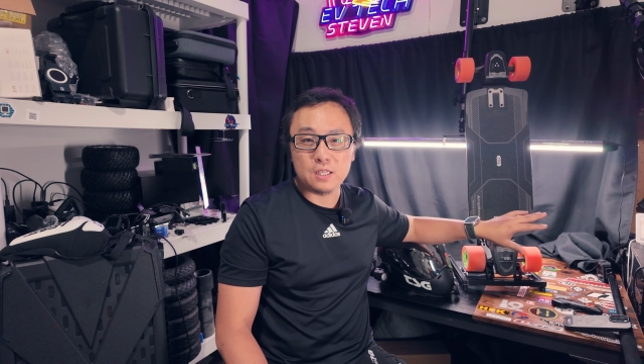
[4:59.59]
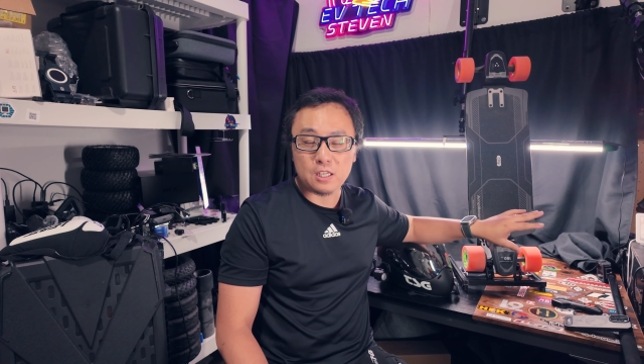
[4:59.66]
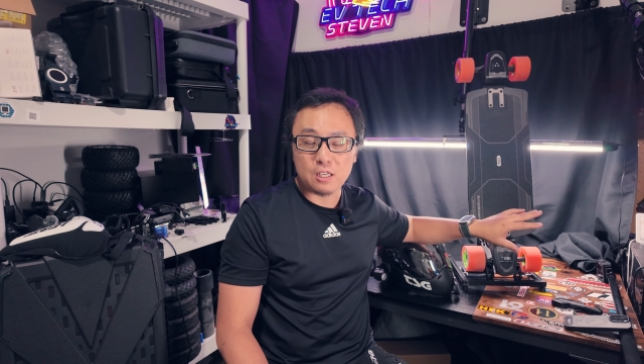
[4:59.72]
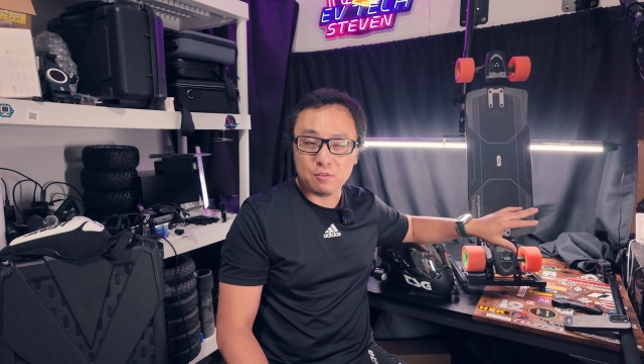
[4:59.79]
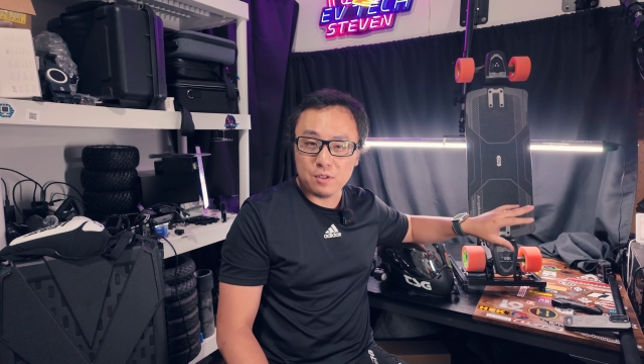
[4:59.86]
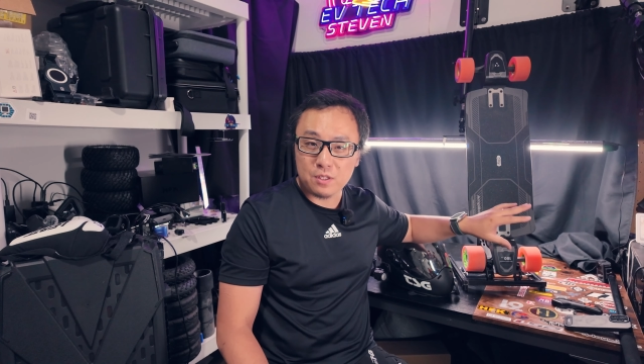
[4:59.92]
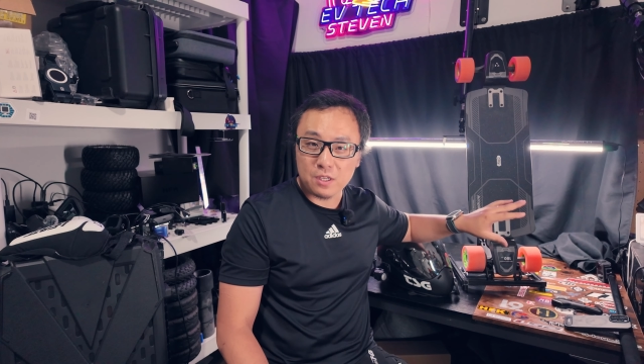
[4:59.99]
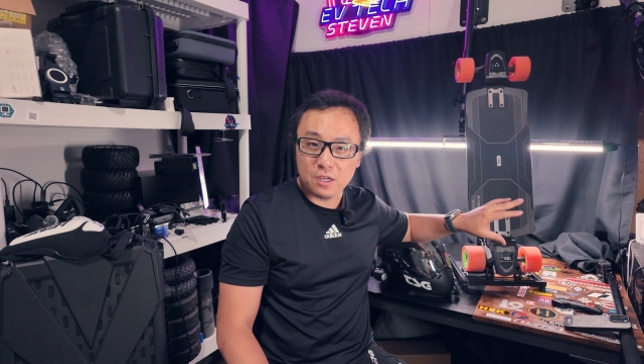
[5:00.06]

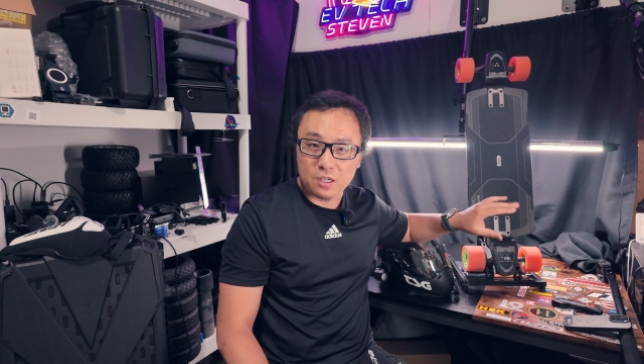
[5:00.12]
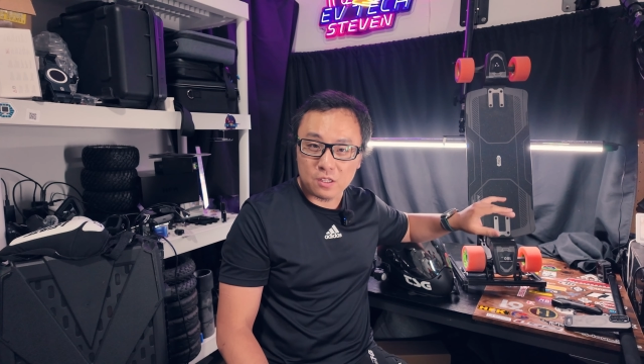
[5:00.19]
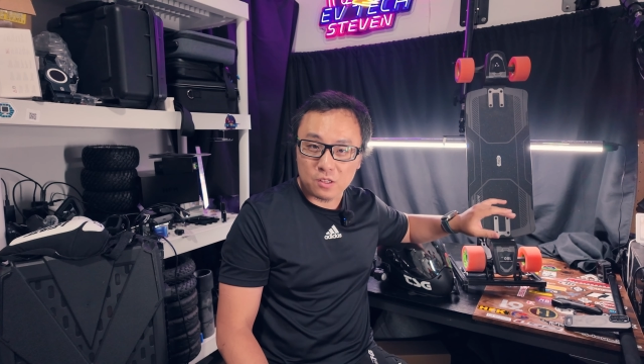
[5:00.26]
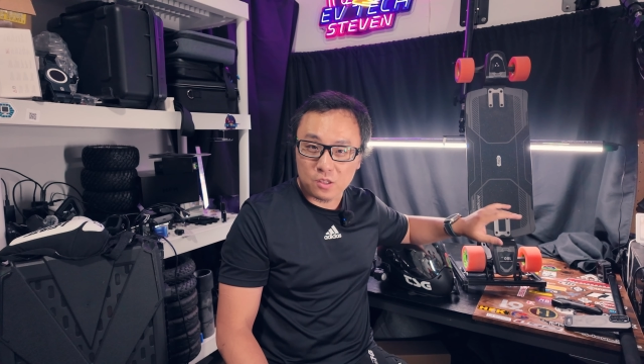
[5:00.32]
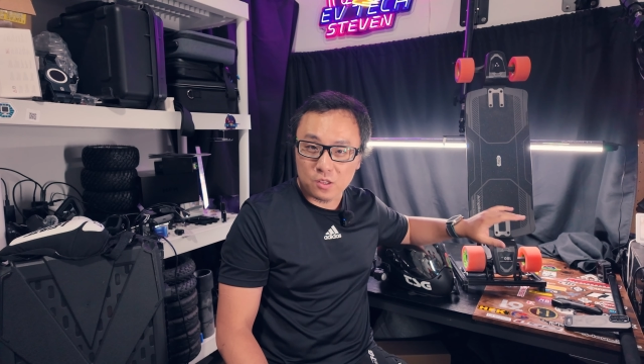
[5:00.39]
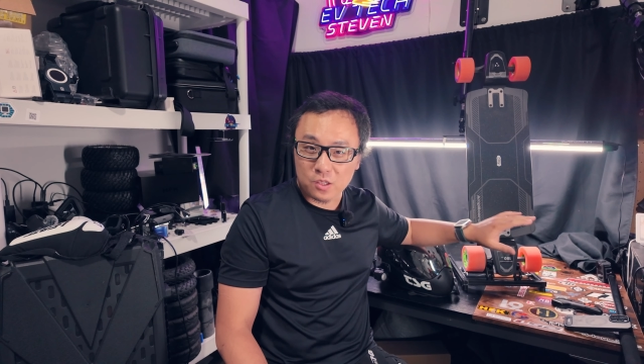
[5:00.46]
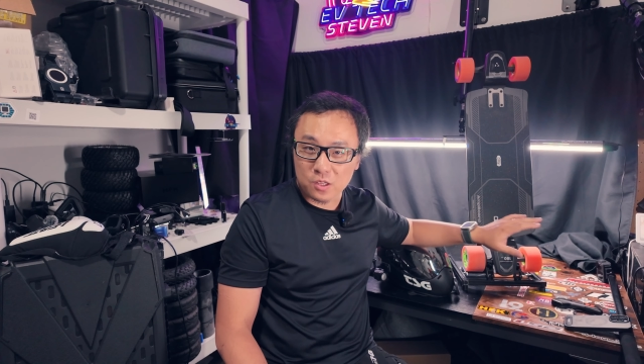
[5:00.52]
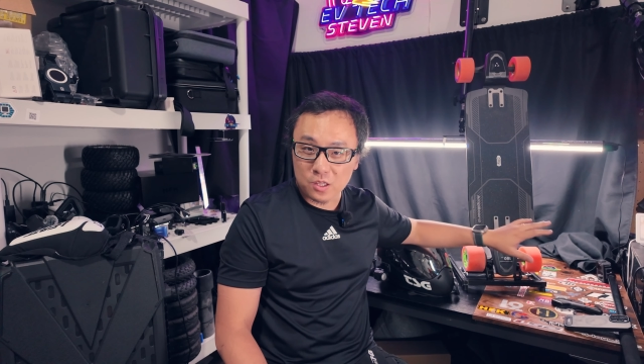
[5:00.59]
Give it
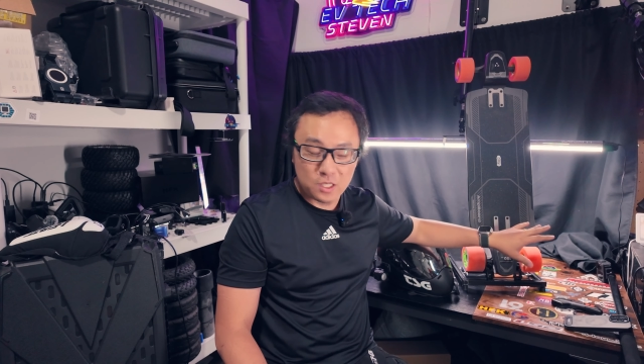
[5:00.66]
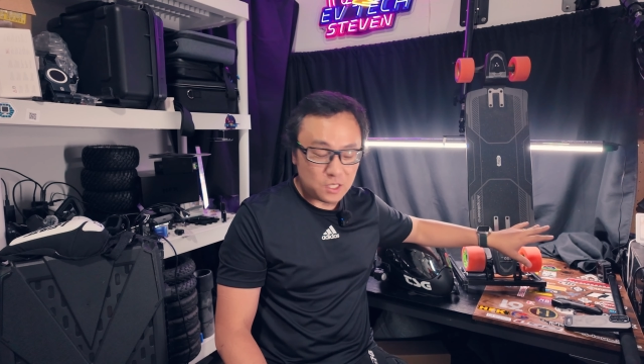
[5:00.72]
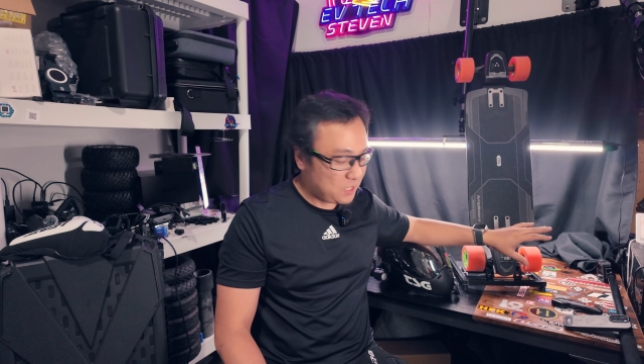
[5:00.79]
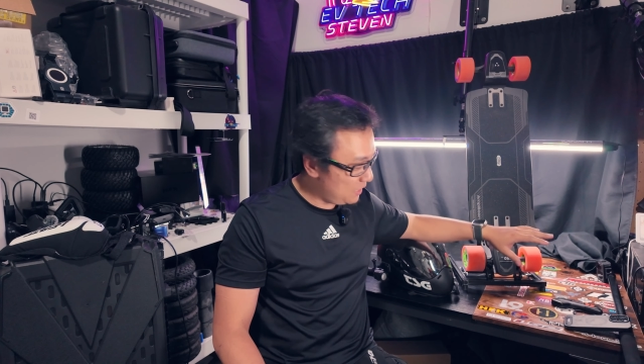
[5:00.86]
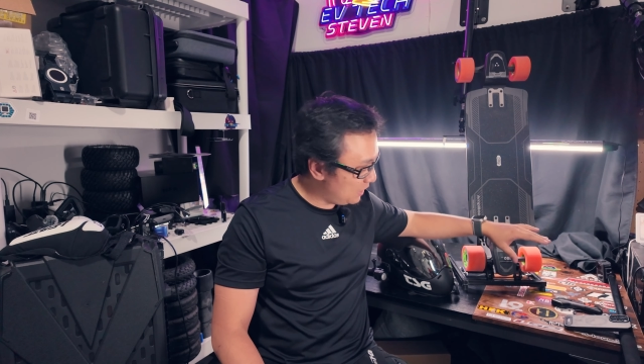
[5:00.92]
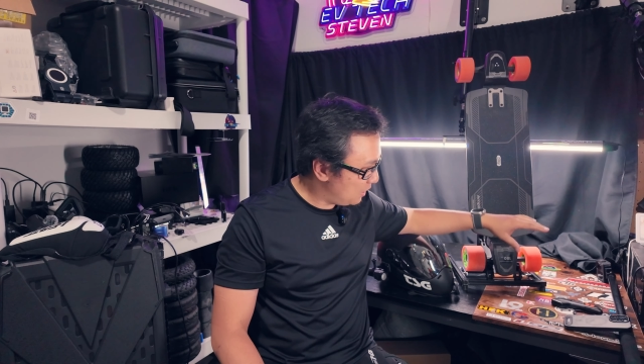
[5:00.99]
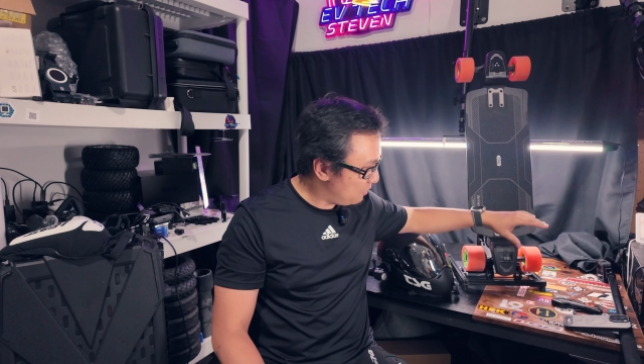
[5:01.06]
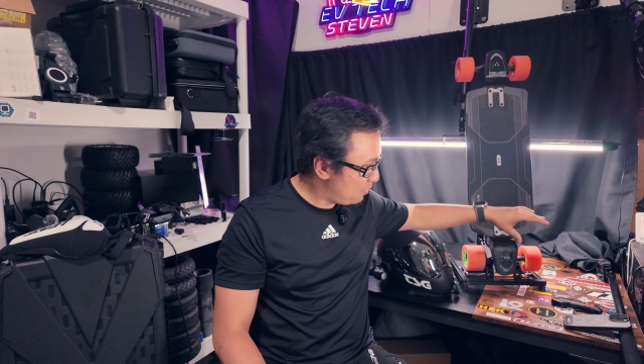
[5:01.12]

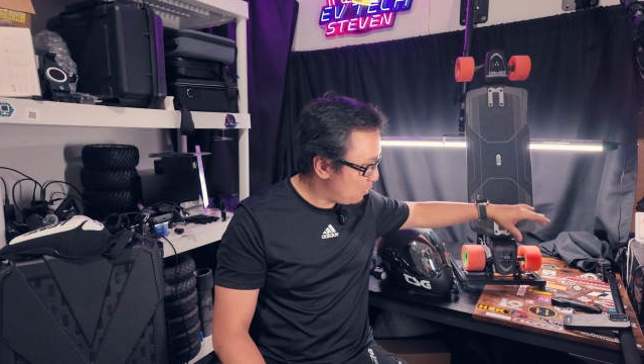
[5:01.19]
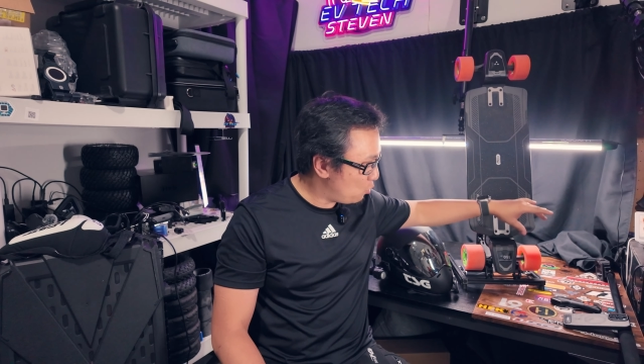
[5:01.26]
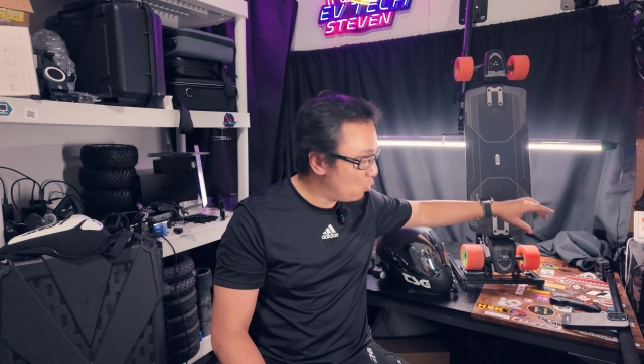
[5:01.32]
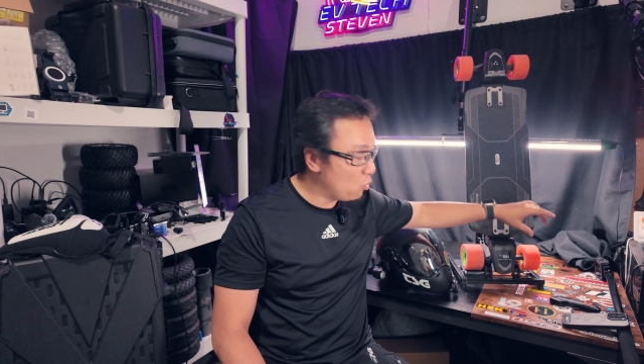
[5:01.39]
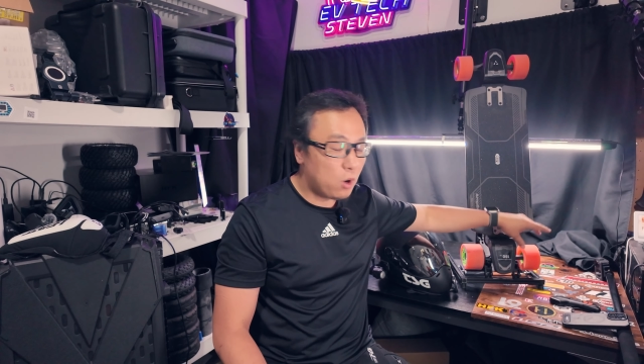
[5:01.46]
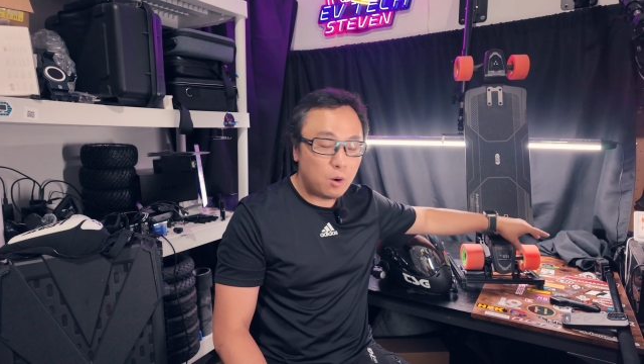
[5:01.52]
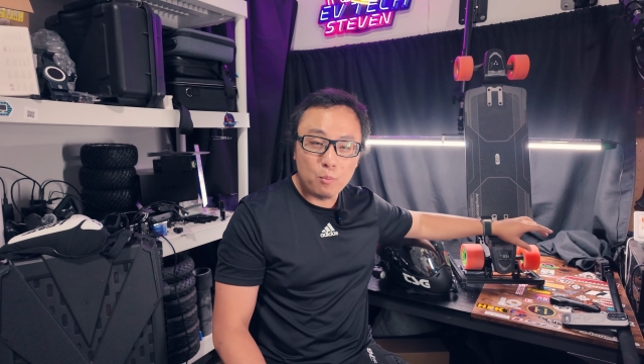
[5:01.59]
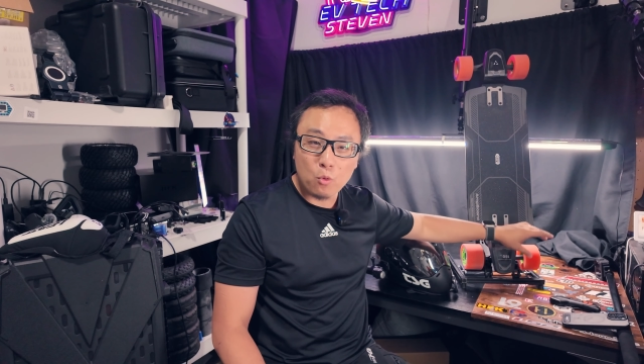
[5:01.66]

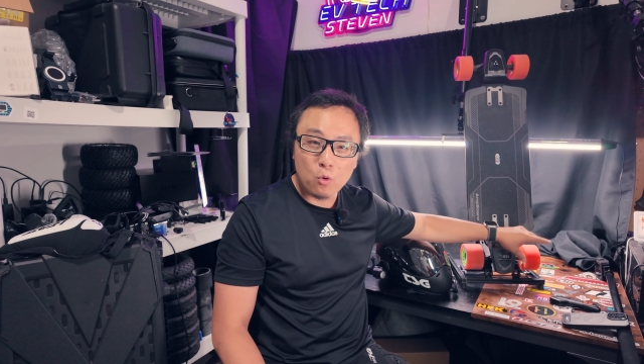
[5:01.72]
one